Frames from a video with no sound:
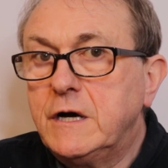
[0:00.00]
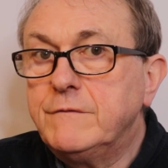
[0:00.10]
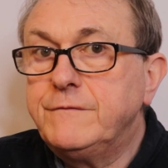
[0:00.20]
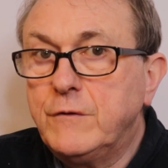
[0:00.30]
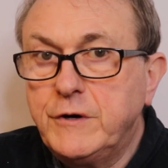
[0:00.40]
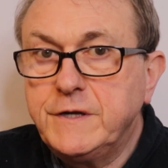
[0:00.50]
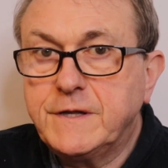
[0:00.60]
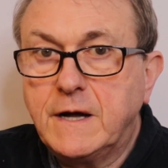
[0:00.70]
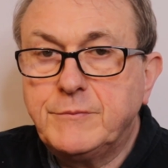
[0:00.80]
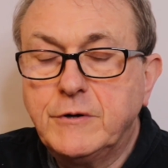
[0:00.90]
avoid
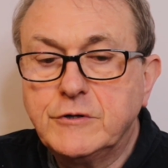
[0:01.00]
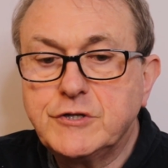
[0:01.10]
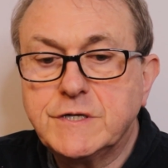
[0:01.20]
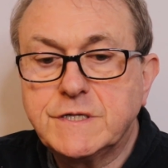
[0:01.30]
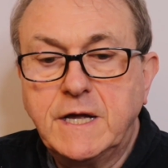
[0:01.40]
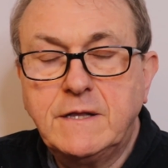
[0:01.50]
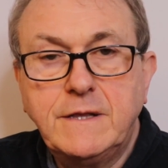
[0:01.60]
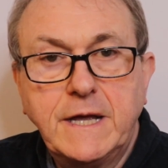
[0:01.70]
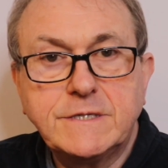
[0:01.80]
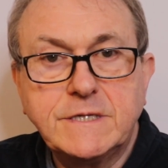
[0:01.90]
that purchase
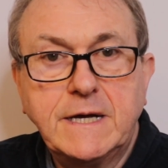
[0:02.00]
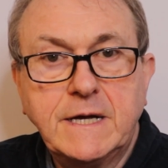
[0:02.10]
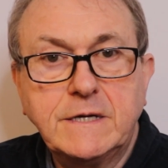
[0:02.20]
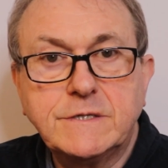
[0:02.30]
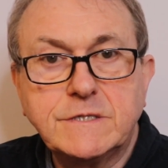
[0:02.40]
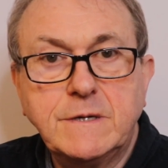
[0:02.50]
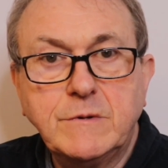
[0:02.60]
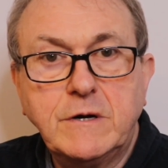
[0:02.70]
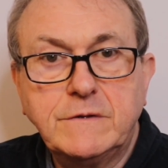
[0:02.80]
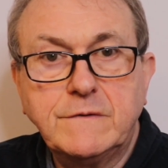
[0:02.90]
unless it has
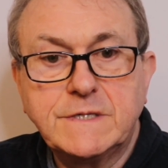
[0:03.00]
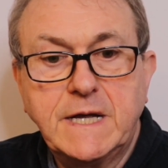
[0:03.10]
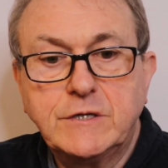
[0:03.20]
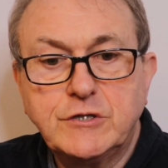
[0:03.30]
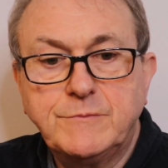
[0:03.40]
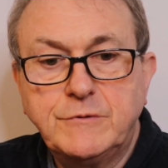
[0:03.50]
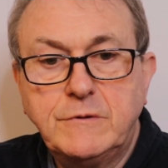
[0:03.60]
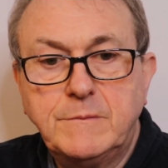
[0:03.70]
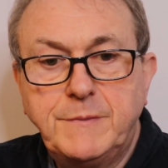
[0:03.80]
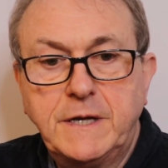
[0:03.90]
some kind of tangible